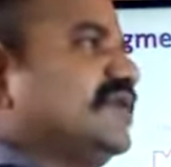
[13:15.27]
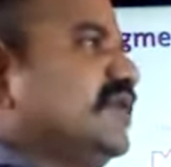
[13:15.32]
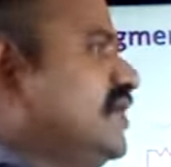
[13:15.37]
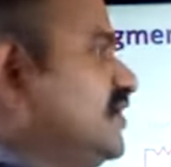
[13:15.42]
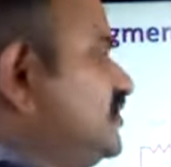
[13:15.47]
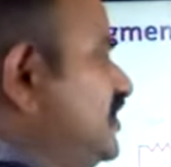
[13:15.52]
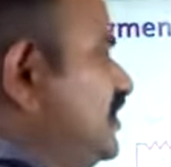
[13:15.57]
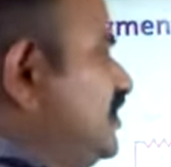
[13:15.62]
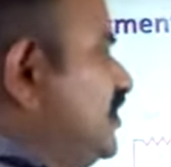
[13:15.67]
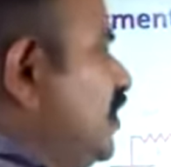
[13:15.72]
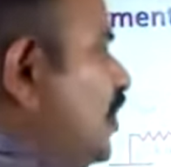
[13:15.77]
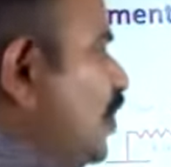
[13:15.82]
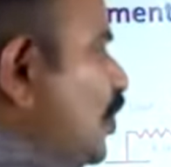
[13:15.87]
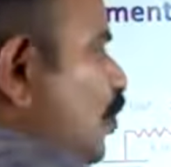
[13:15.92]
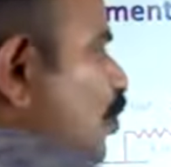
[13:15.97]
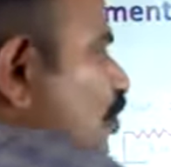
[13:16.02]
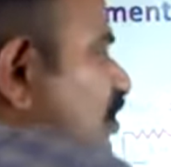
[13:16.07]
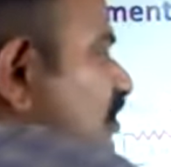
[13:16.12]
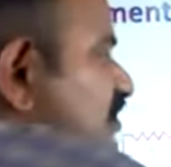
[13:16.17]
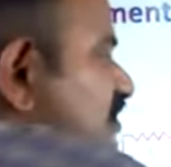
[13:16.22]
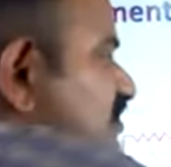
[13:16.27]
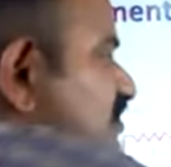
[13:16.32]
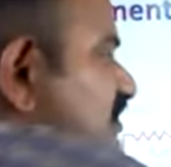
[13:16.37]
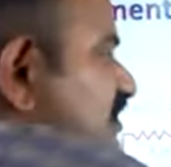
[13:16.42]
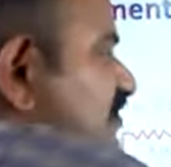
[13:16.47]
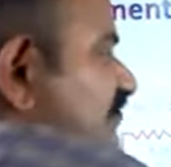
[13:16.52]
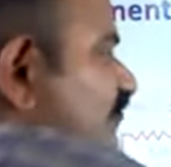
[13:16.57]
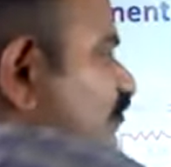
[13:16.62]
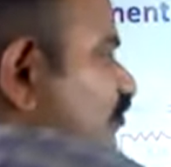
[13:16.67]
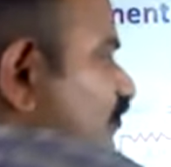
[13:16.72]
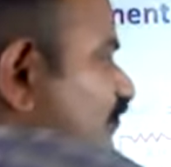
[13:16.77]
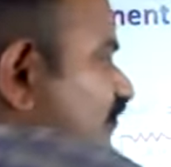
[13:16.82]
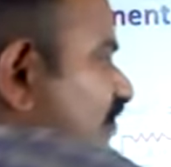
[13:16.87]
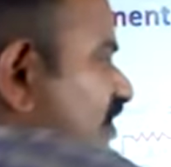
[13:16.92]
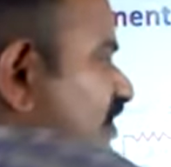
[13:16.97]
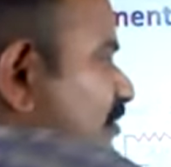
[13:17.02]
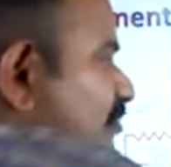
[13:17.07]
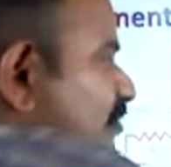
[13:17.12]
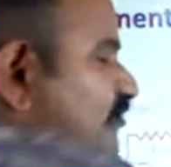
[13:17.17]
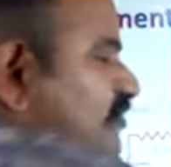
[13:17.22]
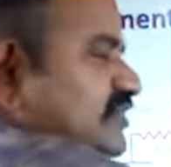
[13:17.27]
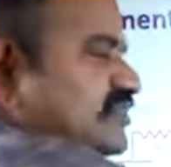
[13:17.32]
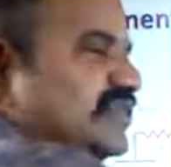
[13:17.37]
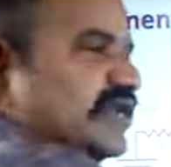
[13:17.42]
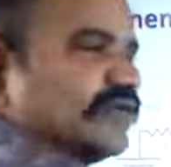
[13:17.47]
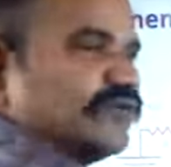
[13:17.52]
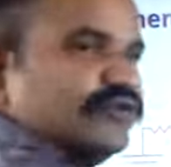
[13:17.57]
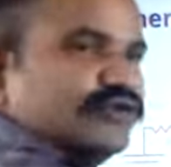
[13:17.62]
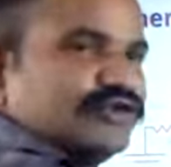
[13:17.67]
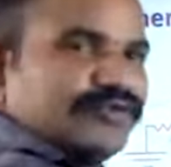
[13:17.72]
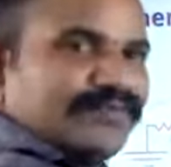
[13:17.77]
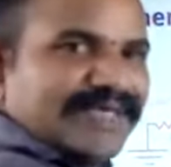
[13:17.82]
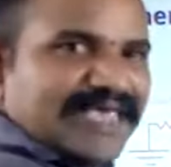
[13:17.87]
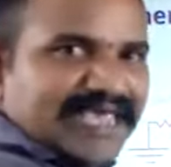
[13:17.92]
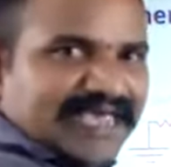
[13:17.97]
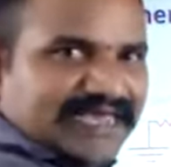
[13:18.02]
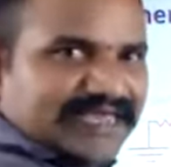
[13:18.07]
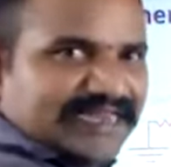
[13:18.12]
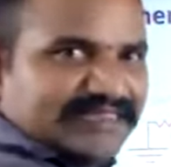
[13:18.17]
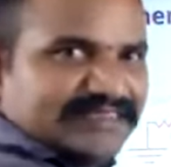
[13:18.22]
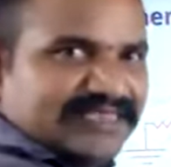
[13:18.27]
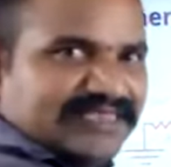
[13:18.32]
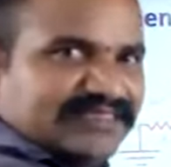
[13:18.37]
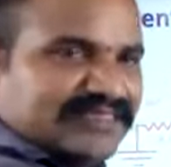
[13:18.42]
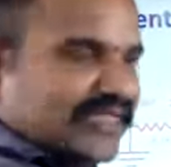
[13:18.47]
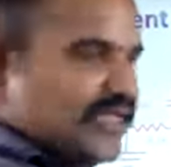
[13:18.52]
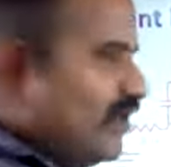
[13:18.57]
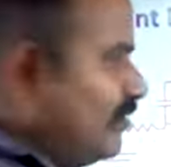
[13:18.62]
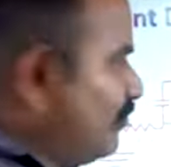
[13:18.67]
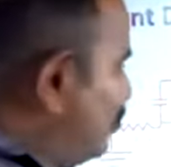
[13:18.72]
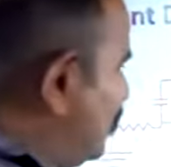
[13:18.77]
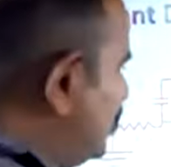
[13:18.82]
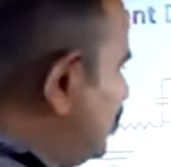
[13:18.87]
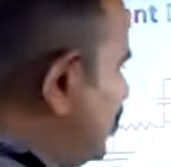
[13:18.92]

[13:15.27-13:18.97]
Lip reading: then only the CD4511s are going to be increases, but